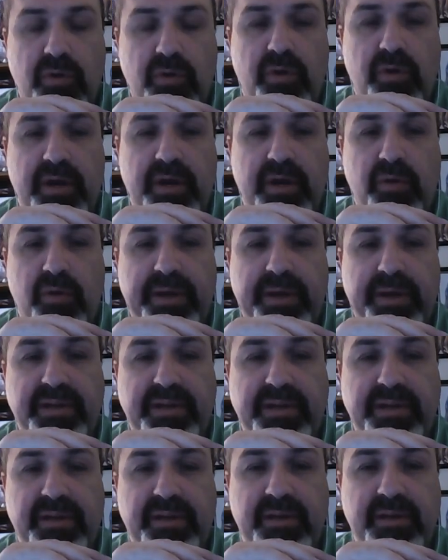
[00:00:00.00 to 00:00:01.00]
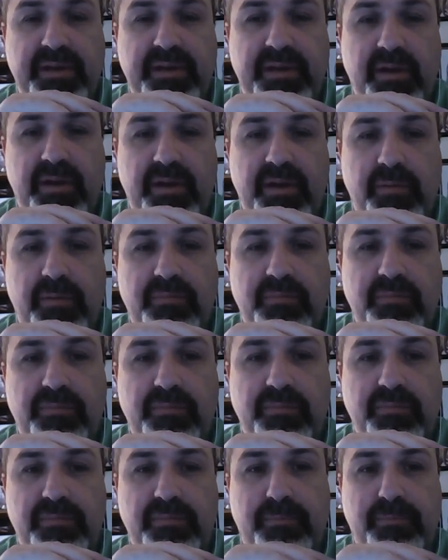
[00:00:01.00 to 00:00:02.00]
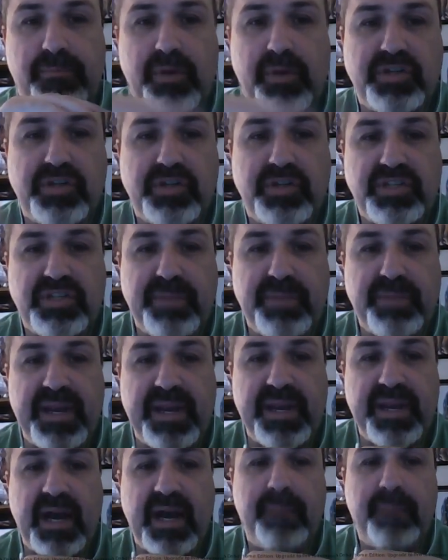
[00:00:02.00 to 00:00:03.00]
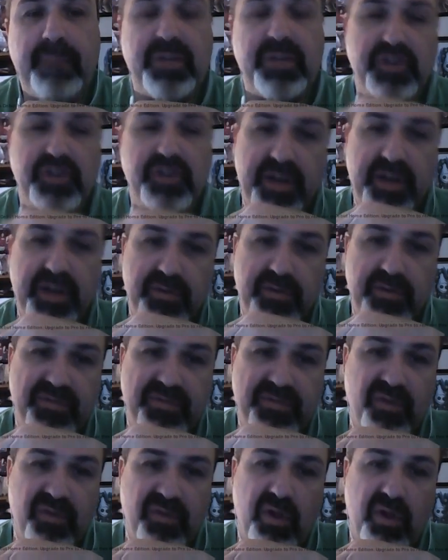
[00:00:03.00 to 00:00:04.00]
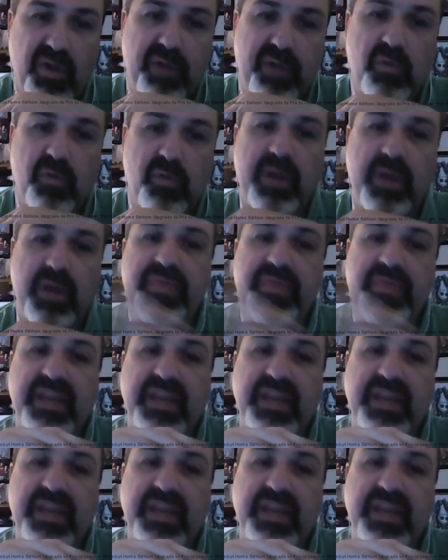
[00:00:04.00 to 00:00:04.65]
or a quick you know burst to speed up that you got to do a full on run.